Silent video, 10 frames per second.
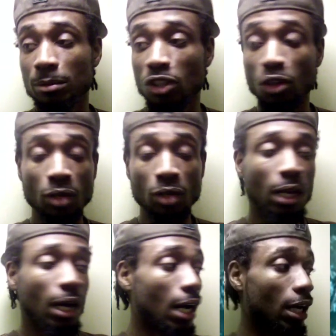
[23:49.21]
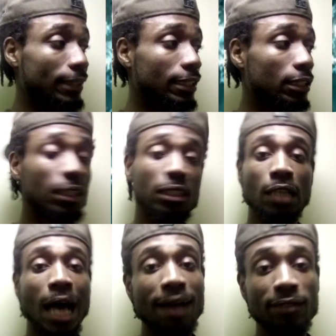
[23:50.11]
So this is
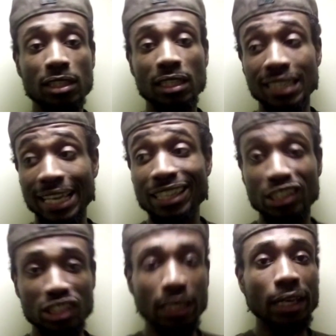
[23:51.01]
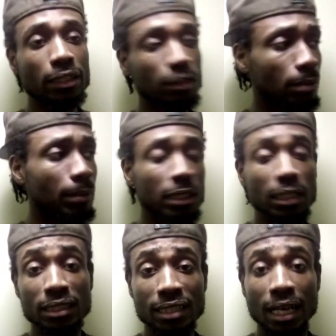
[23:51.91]
obviously insane, some end
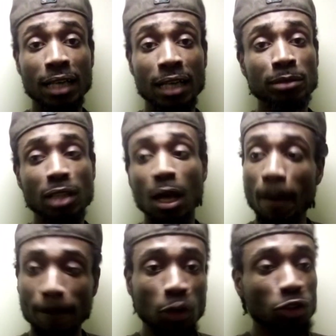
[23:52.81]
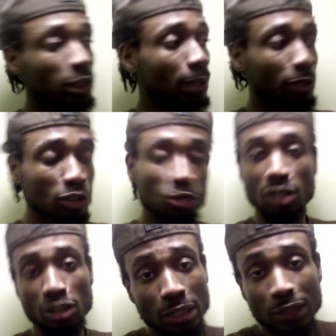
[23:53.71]
of the times bullshit, but
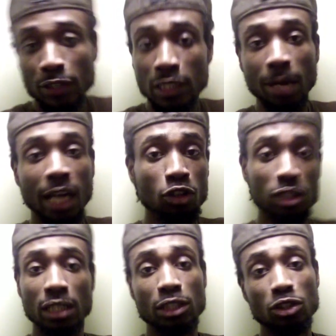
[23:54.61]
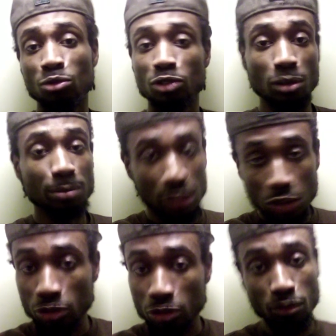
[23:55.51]
if anybody gonna tell it to you, it's gonna be the
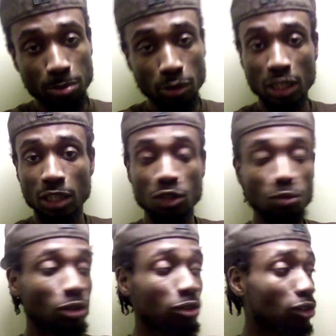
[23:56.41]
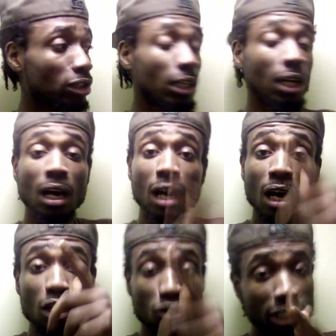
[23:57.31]
Streets Report of the New World Order.
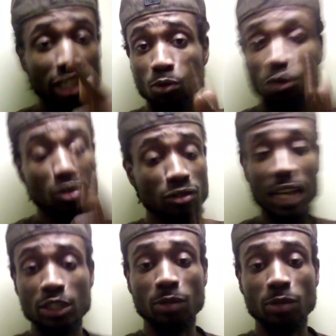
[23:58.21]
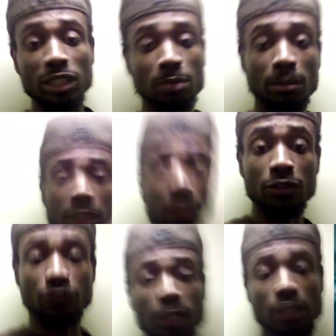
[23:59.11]
Green War and Graduation, man, shit is
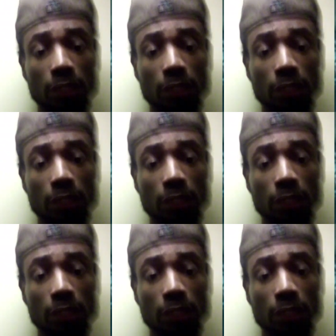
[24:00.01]
fuck.